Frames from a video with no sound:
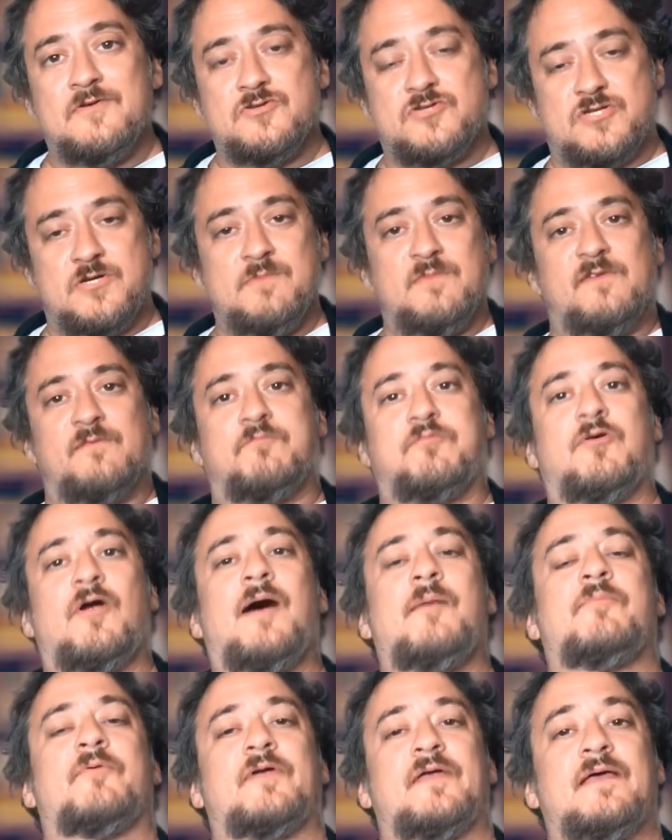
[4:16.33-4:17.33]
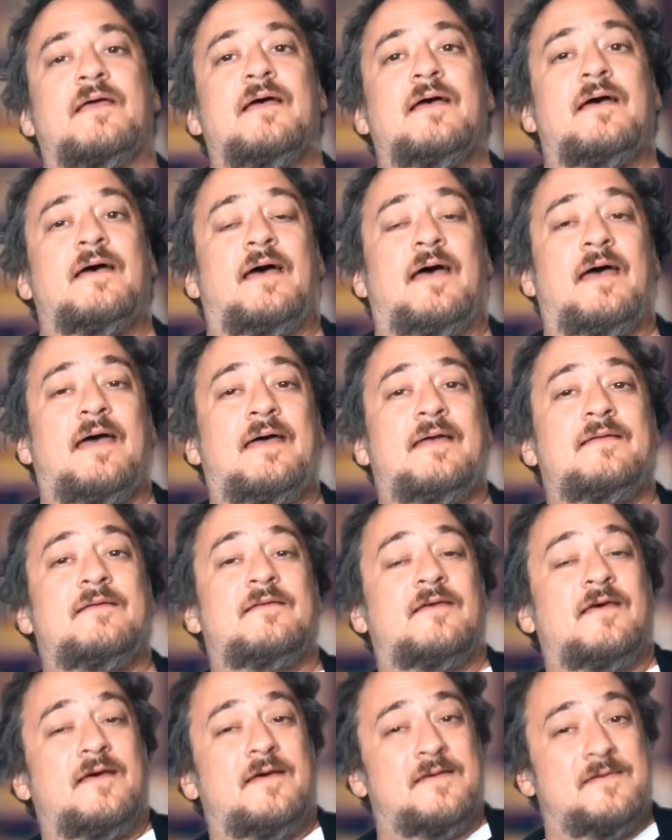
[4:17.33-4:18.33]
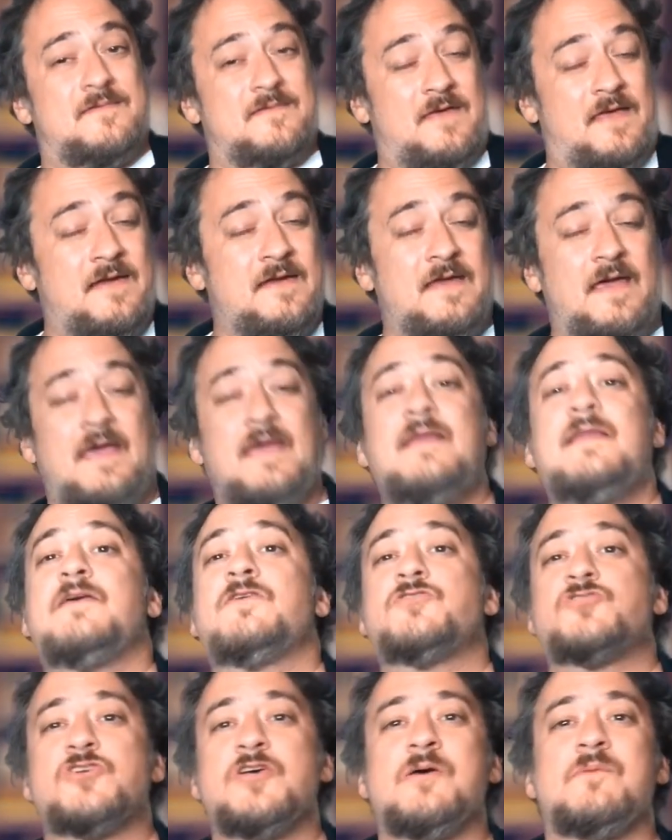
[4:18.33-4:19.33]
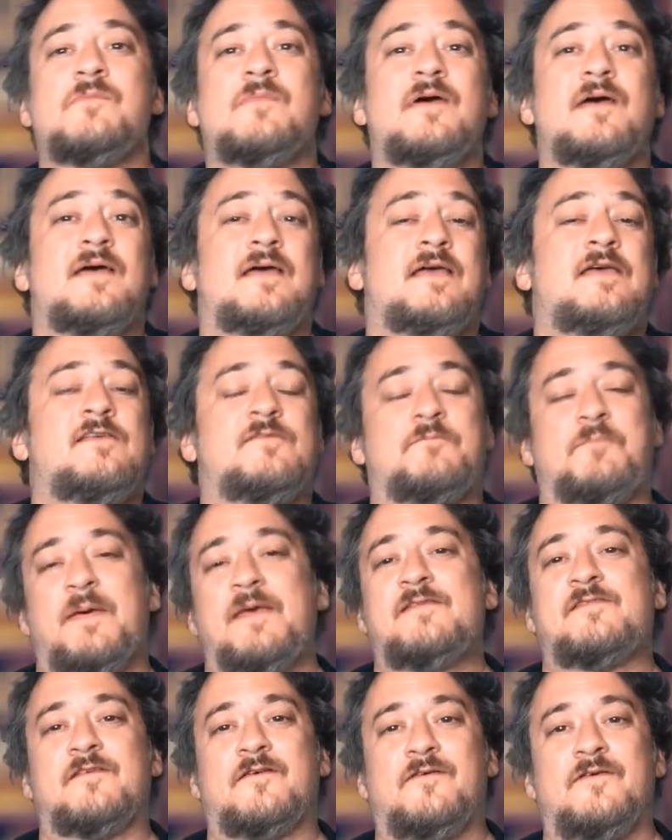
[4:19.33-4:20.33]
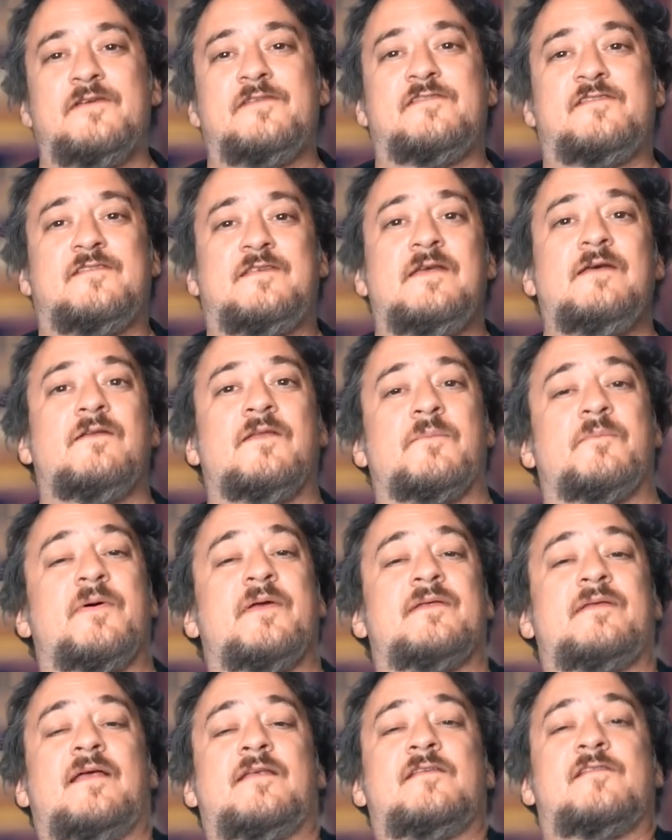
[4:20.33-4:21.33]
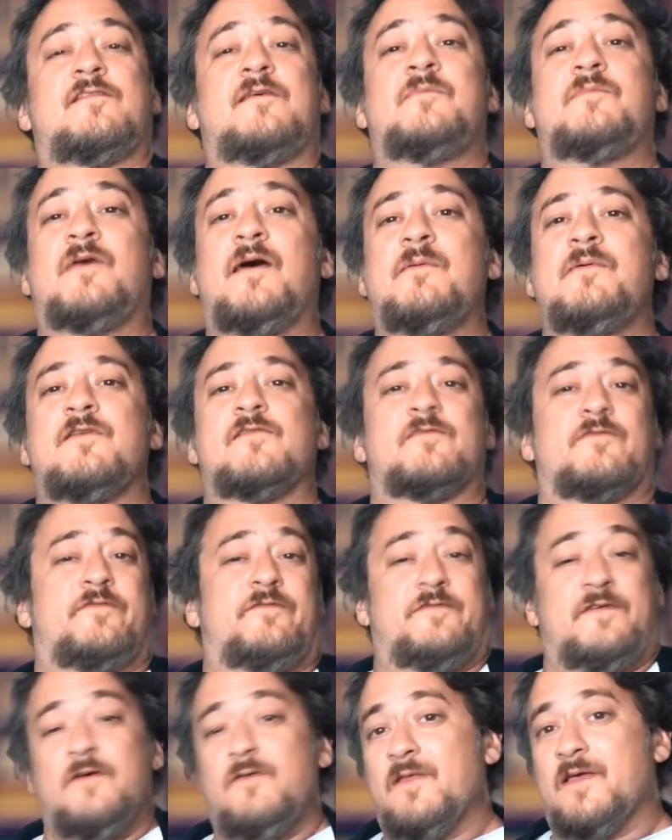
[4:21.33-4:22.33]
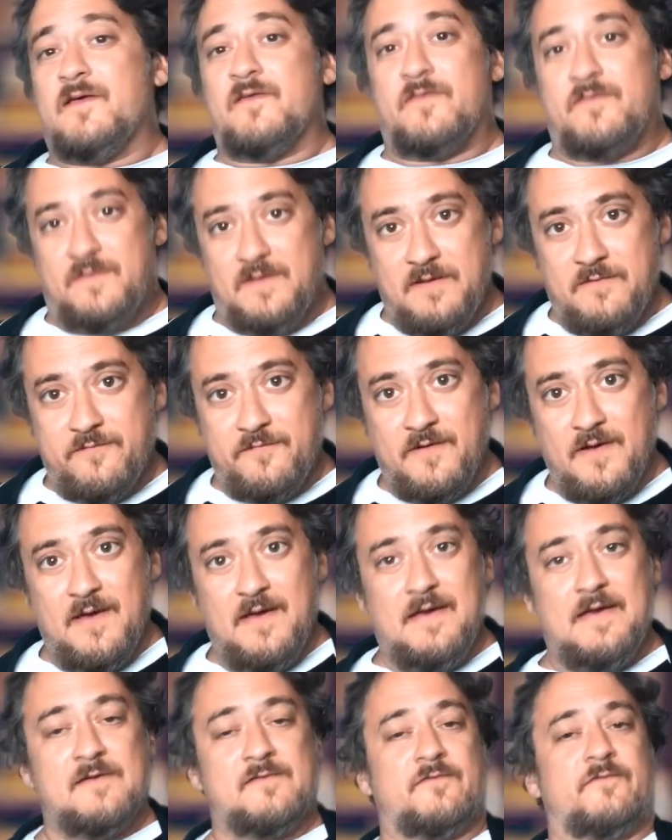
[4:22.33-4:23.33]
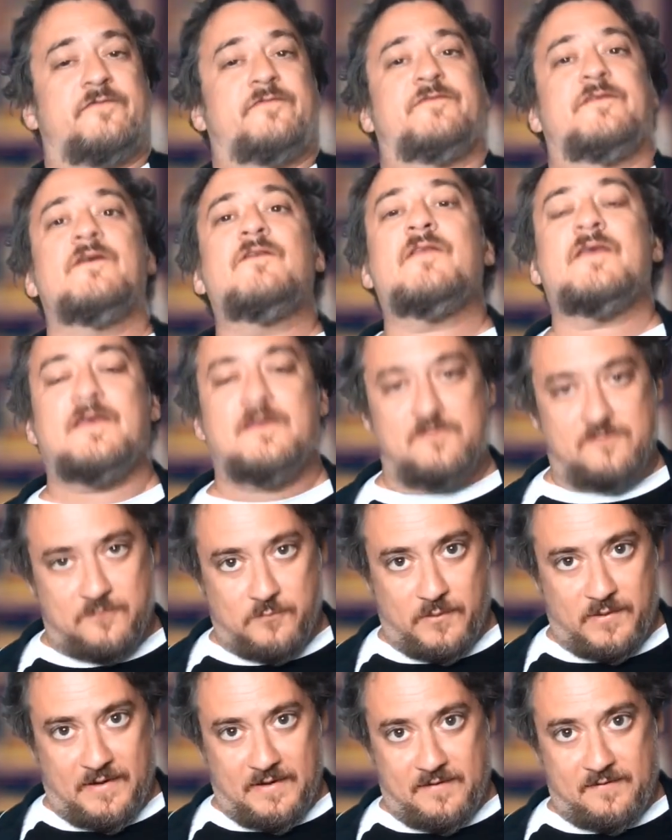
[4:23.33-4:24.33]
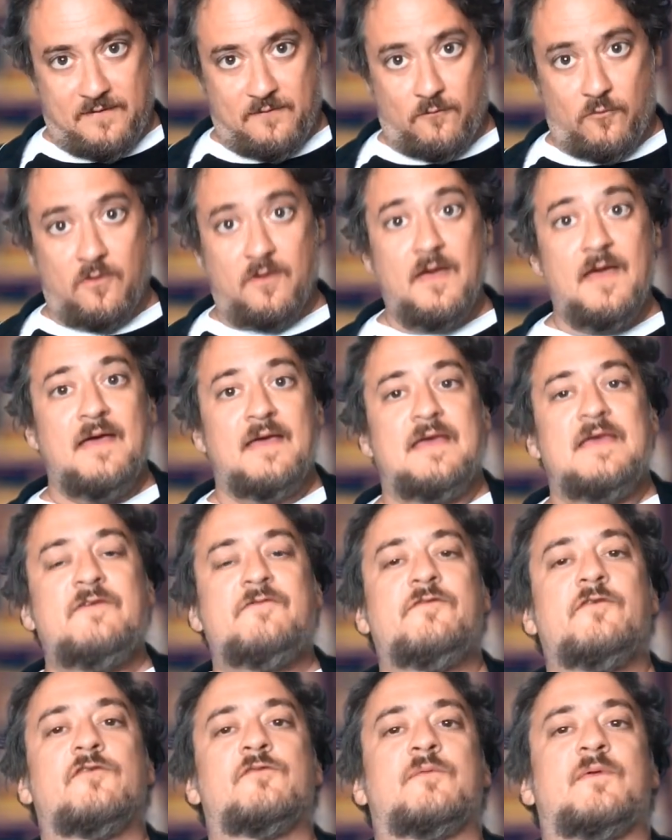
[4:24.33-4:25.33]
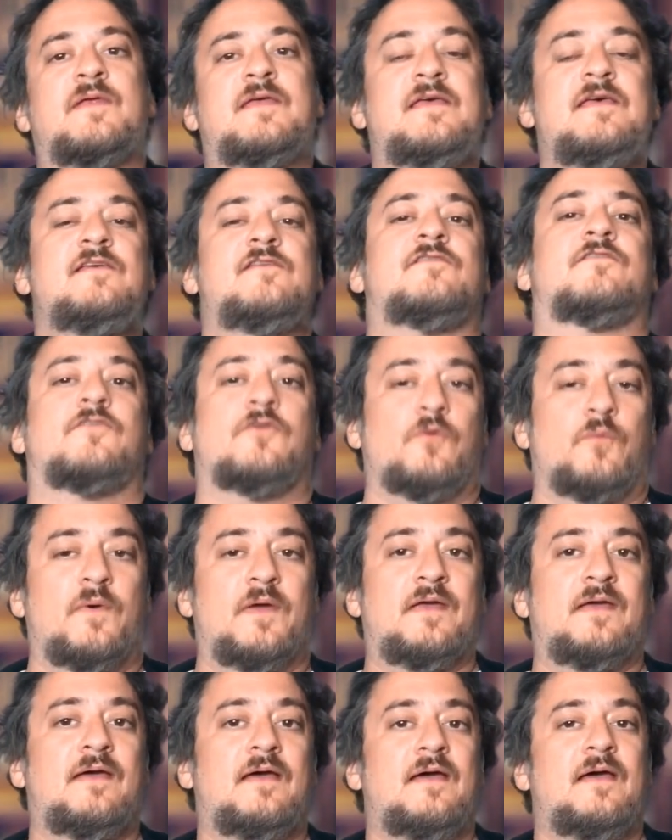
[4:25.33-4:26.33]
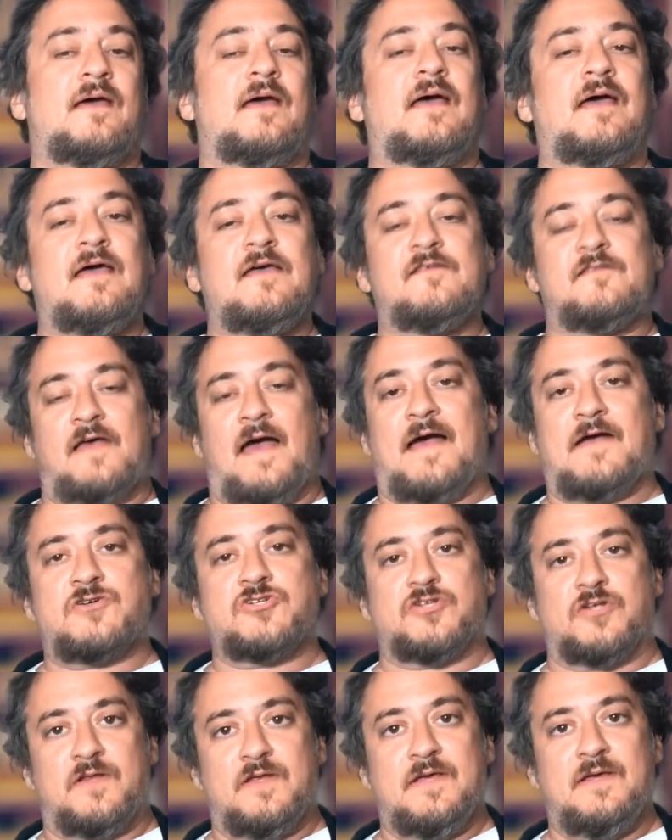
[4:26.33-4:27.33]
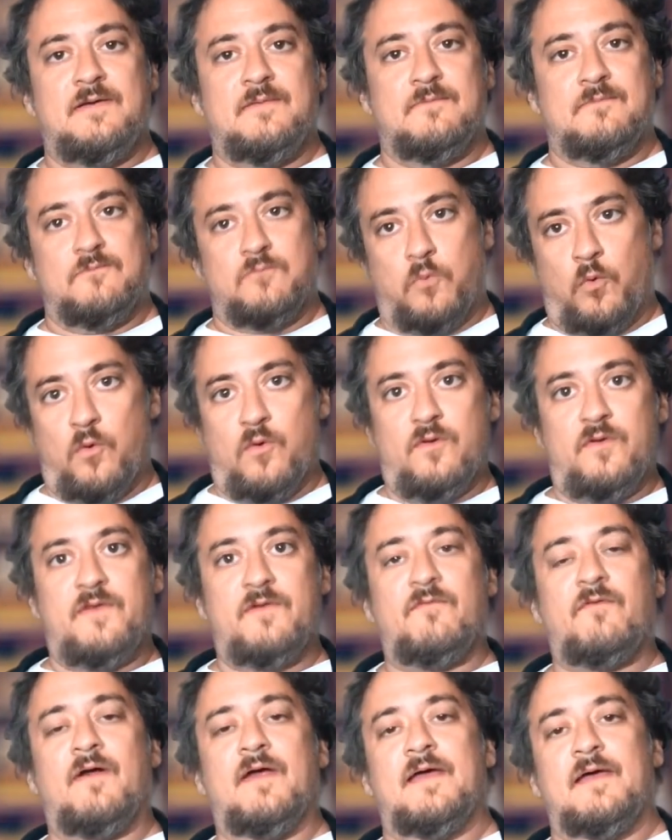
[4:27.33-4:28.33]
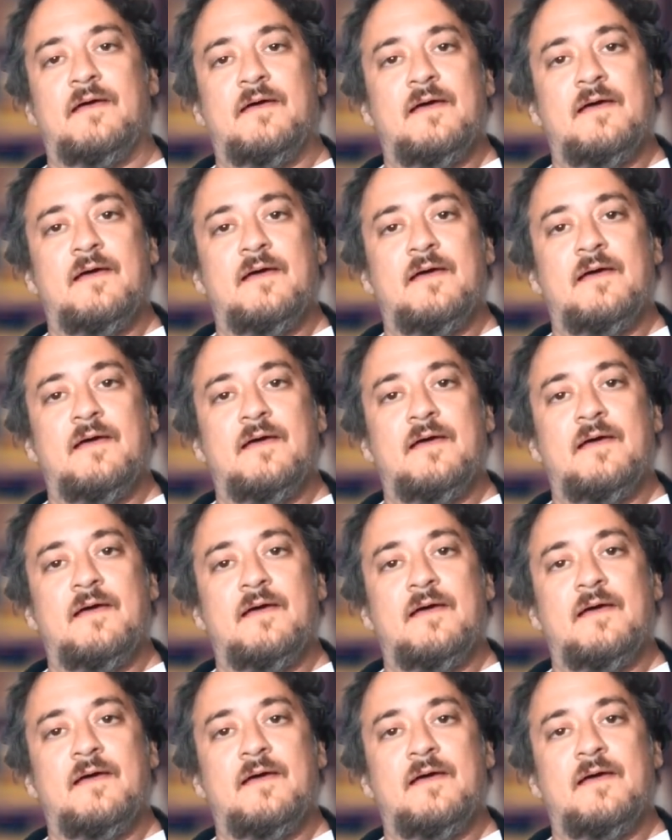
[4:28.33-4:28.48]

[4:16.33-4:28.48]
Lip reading: Jim is property. And in aiding Jim, he's basically stealing. But at the same time, he doesn't feel like a thief. He doesn't feel like he's doing anything wrong. He feels what he's doing is actually morally right.